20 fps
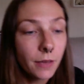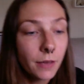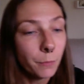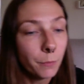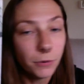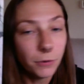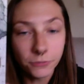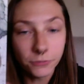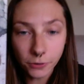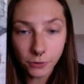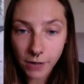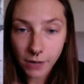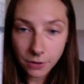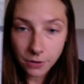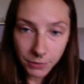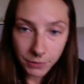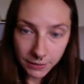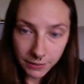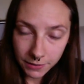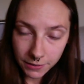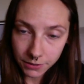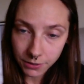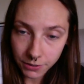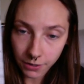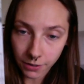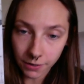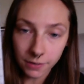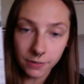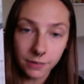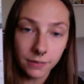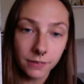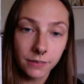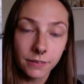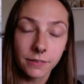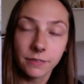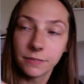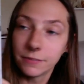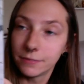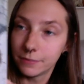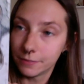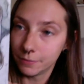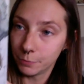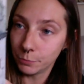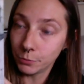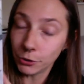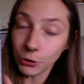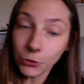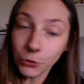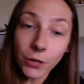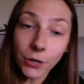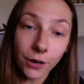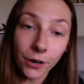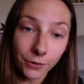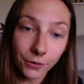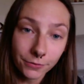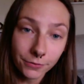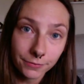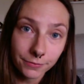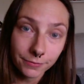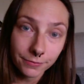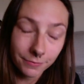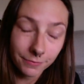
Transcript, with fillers: Before I read this card, Pluto